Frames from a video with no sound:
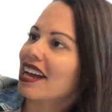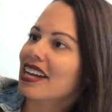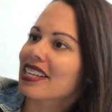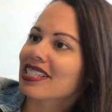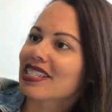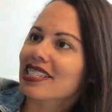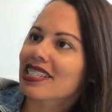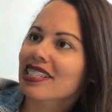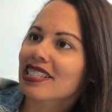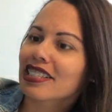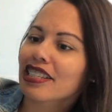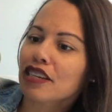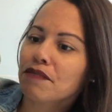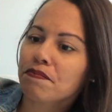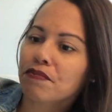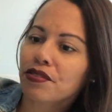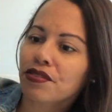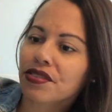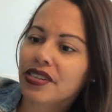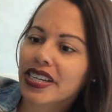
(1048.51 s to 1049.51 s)

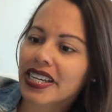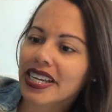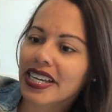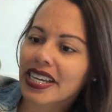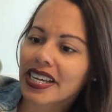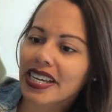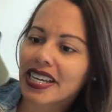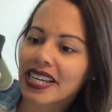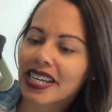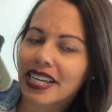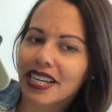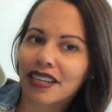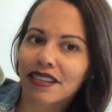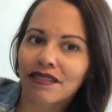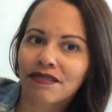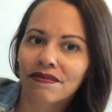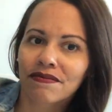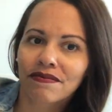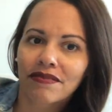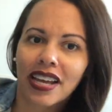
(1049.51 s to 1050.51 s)
slippery,
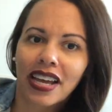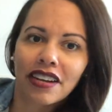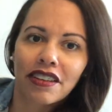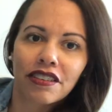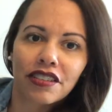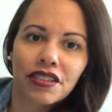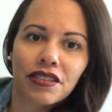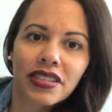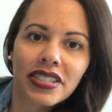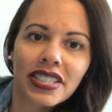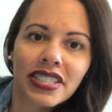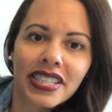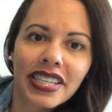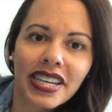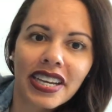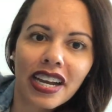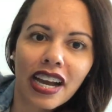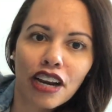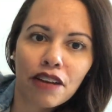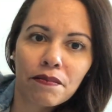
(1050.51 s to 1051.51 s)
you can see
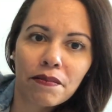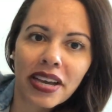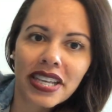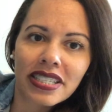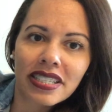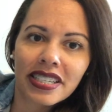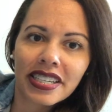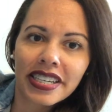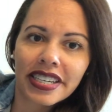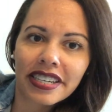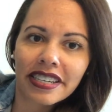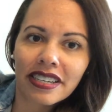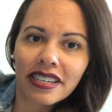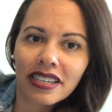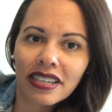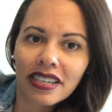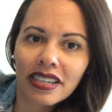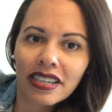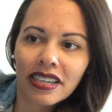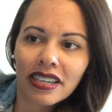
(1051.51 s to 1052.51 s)
it kind of best here.
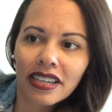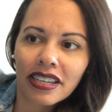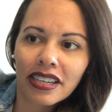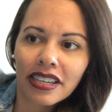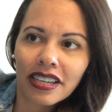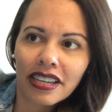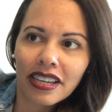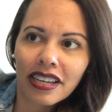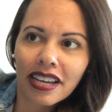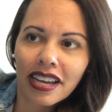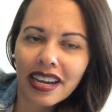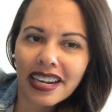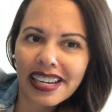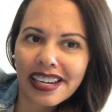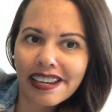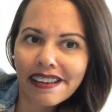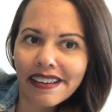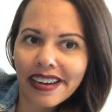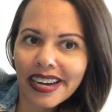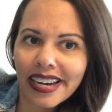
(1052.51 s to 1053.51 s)
Kind of
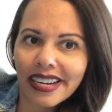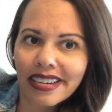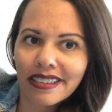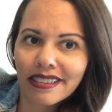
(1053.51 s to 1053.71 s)
hear it.